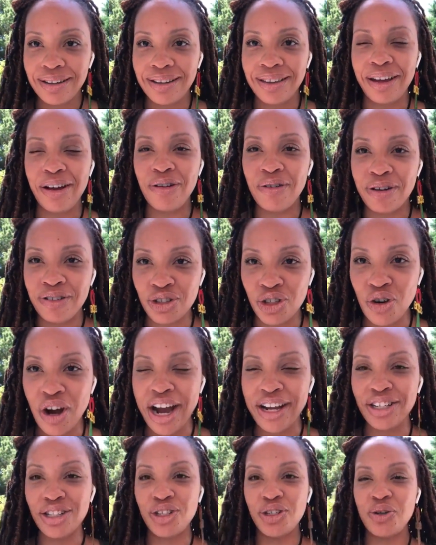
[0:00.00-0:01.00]
they're
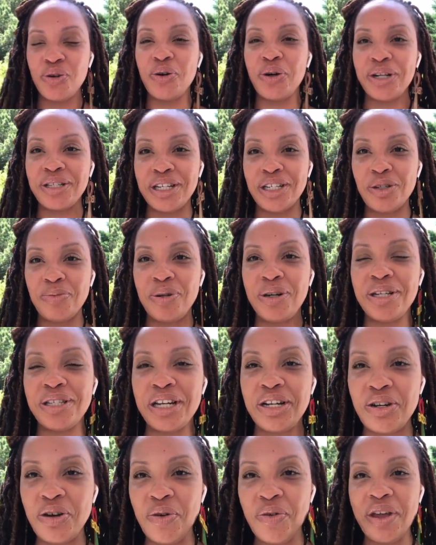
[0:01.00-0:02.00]
attracted to your organization because
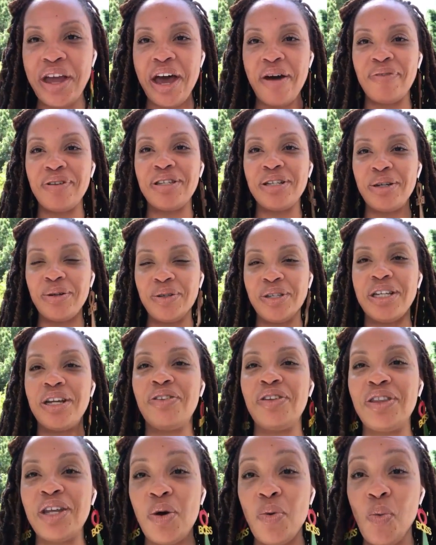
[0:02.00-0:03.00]
they know they have a skill set
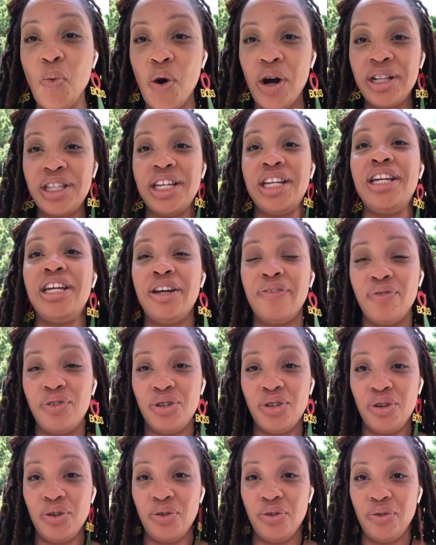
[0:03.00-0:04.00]
that they want to give
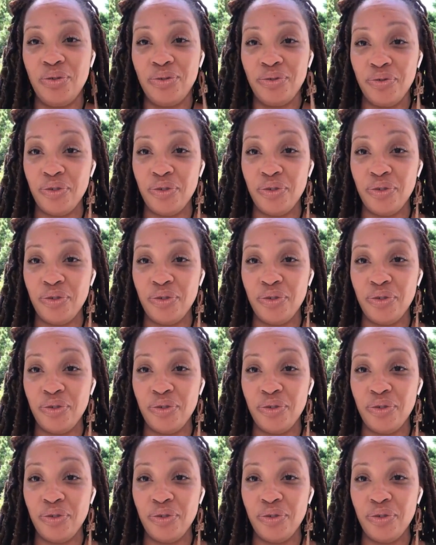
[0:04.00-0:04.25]
to you